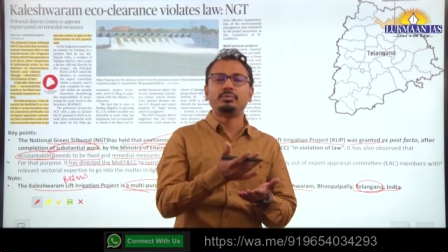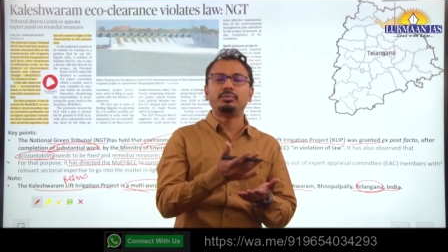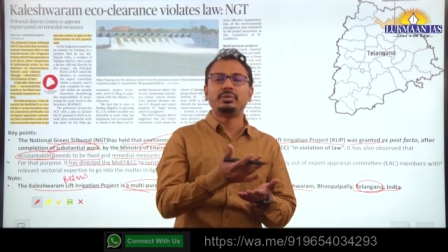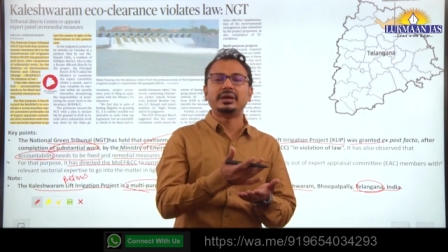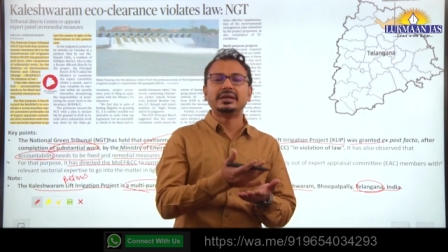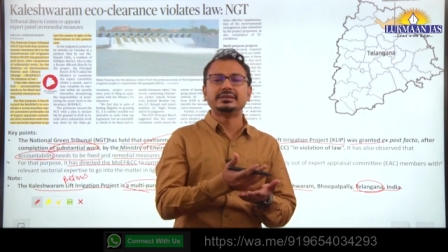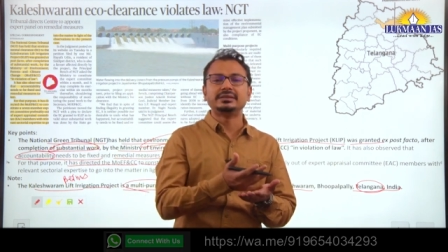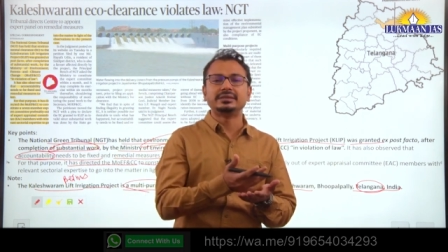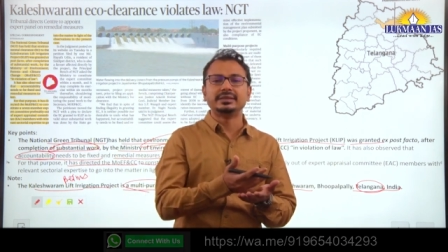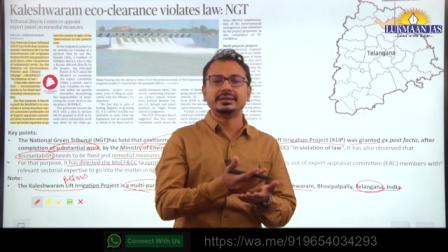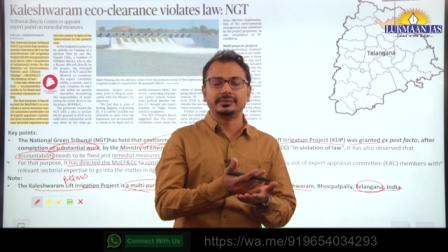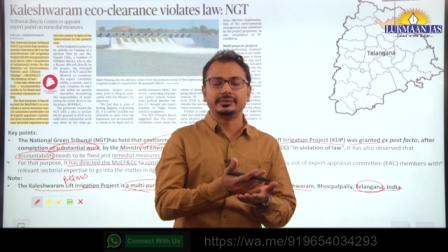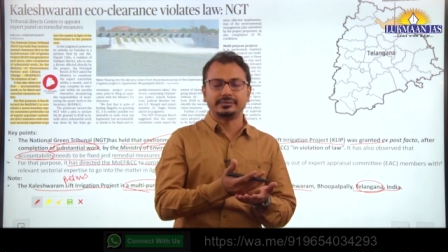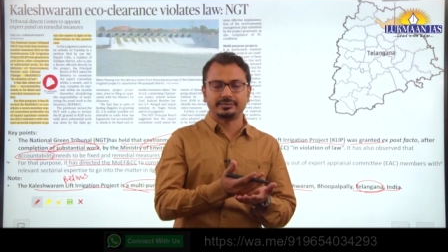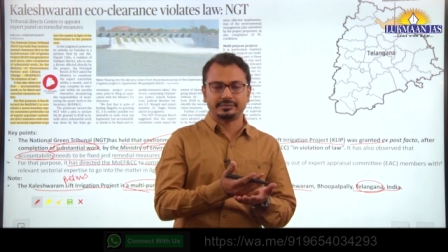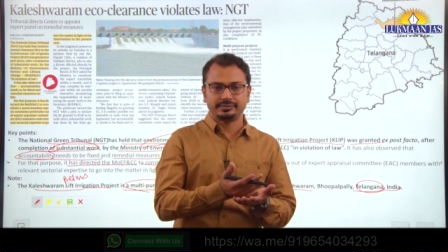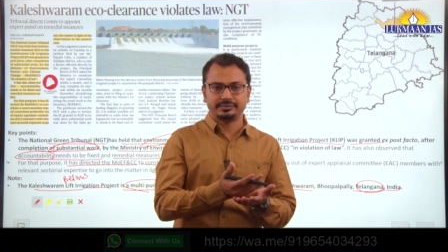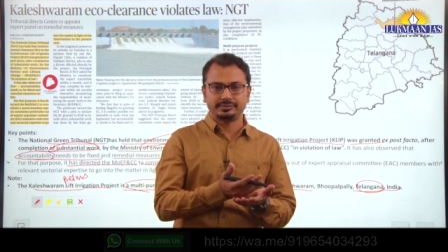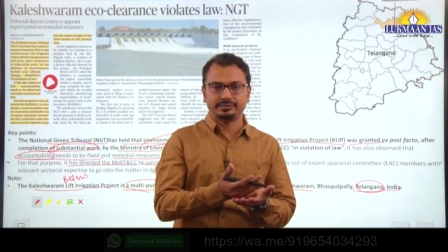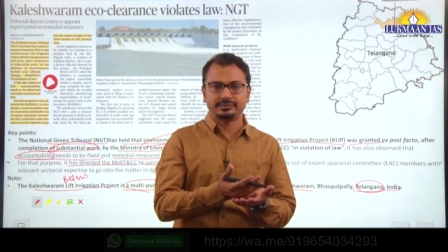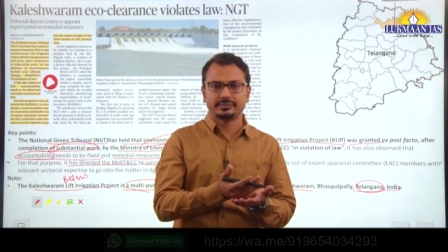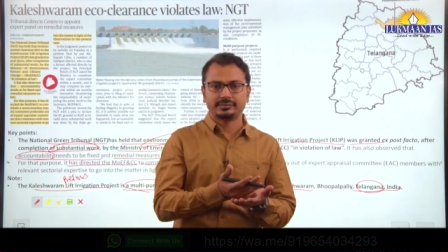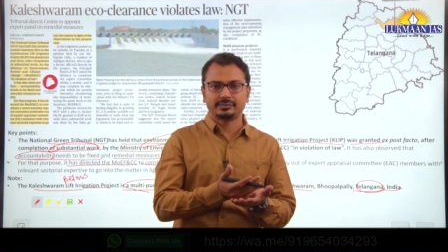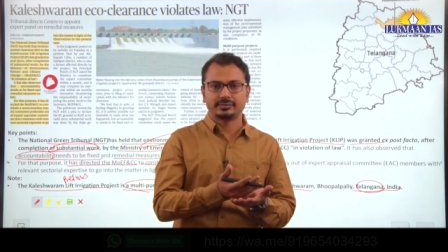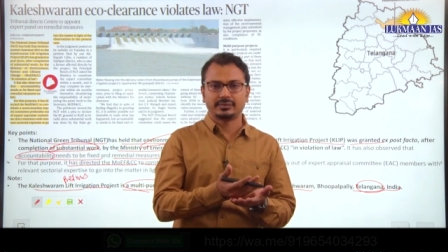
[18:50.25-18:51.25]
basin
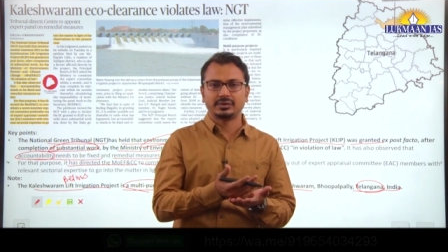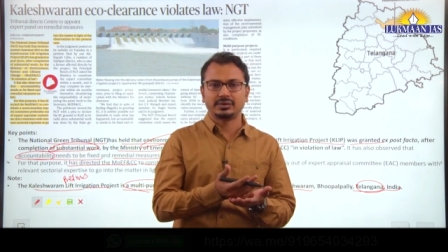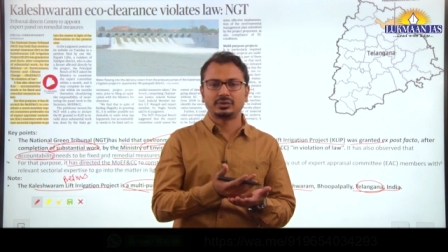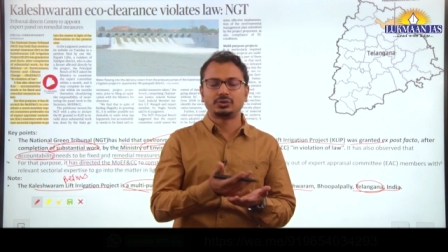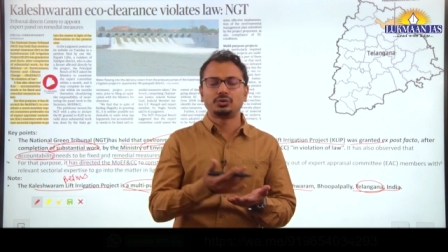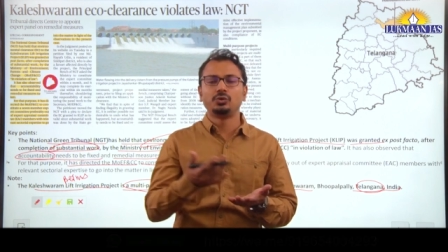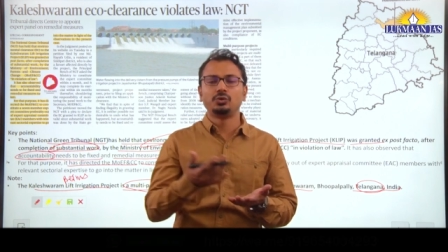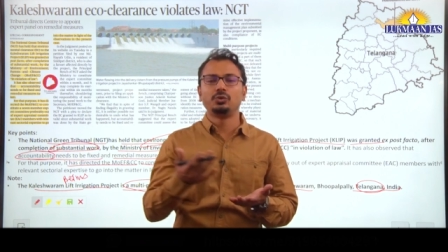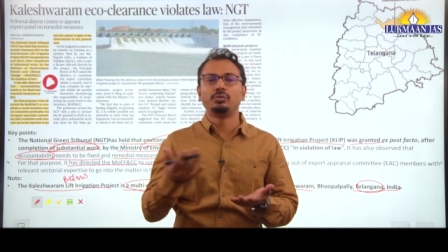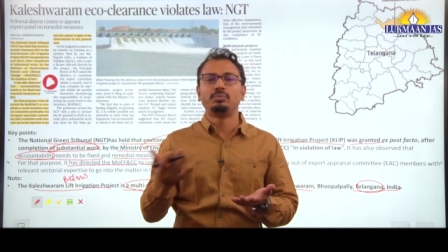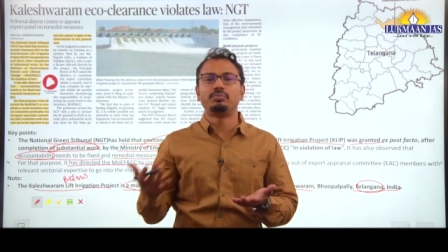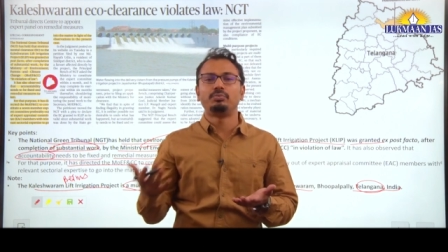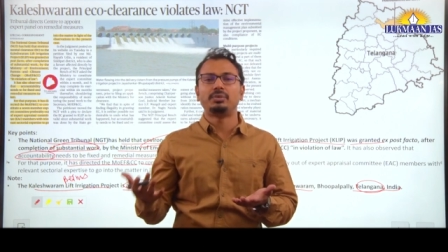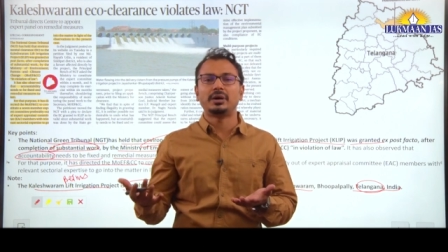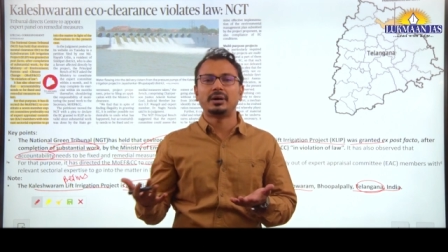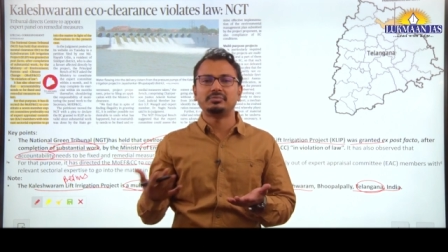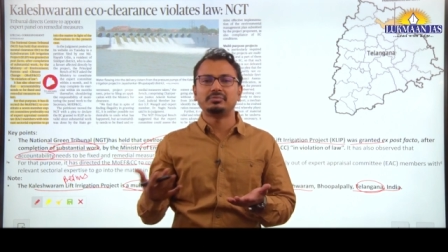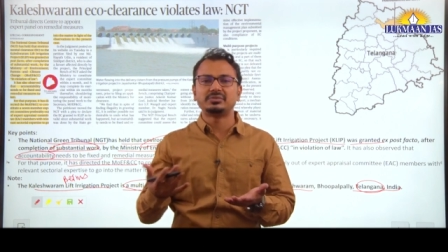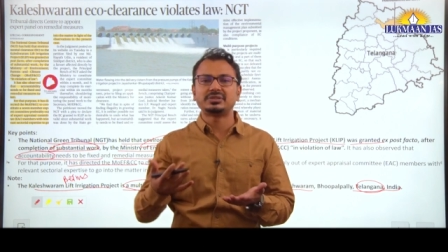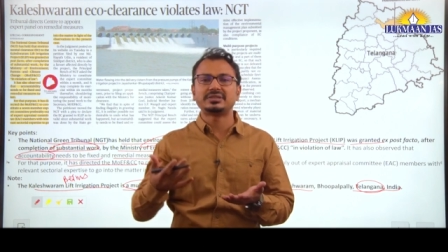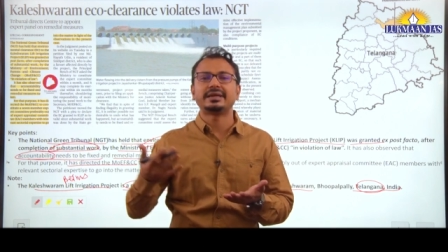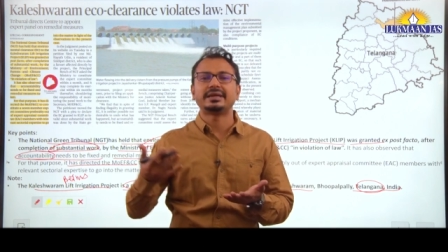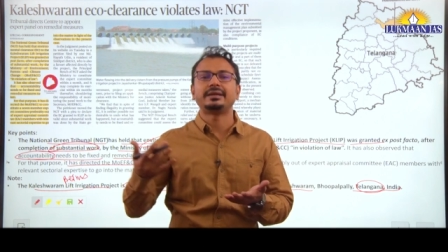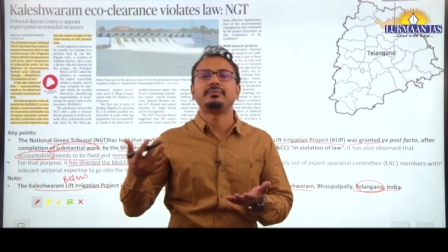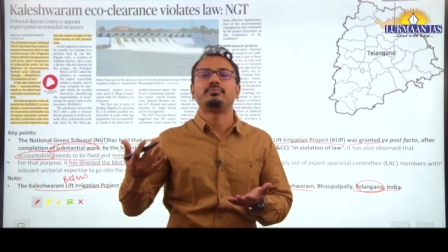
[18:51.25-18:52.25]
through
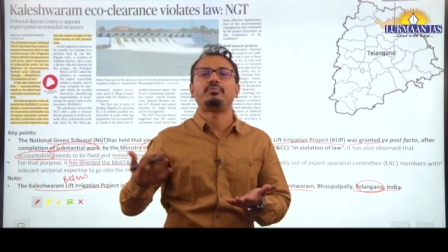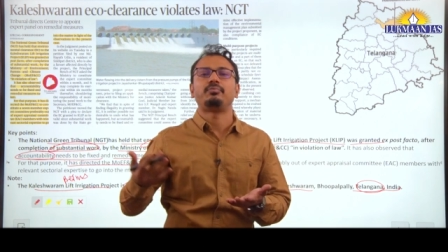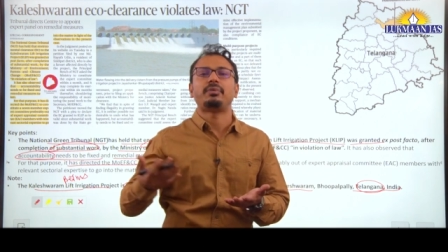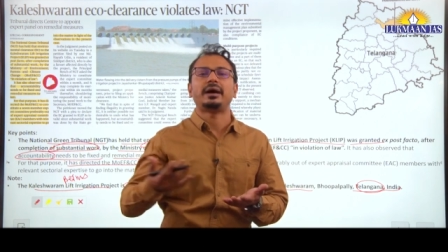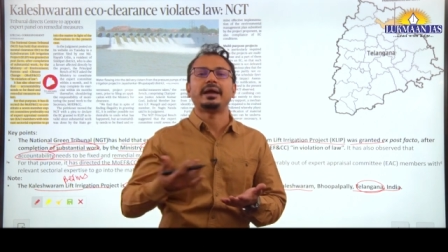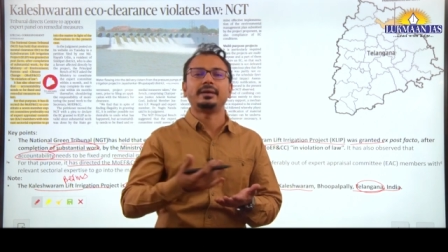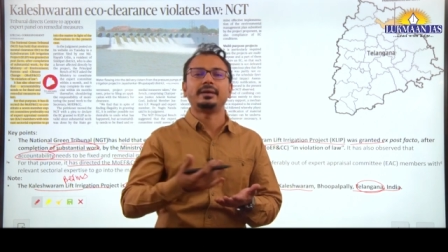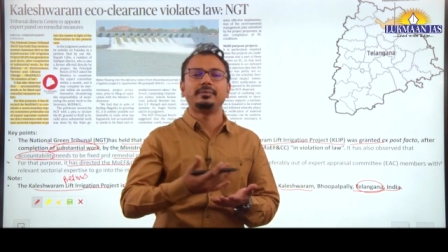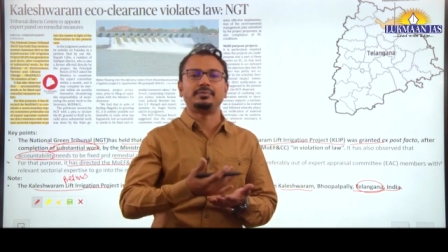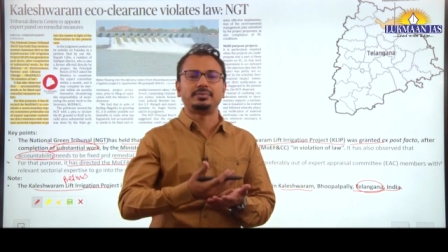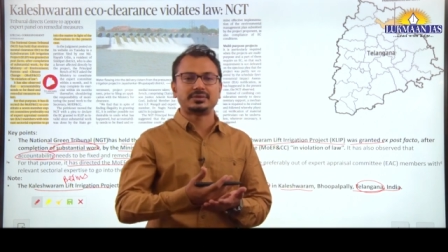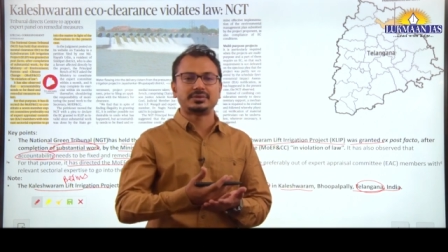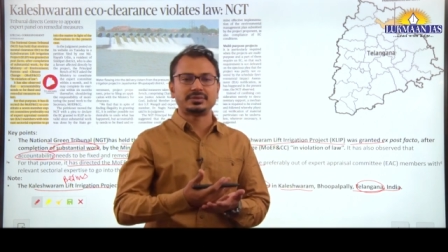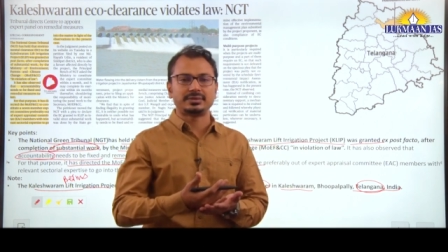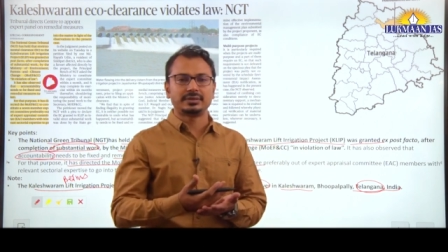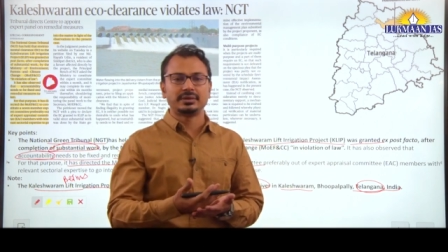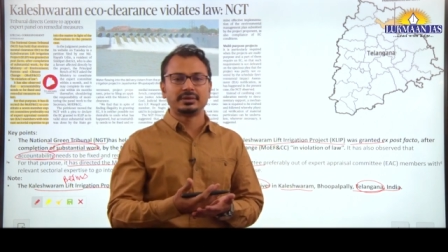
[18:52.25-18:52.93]
pumps and pipes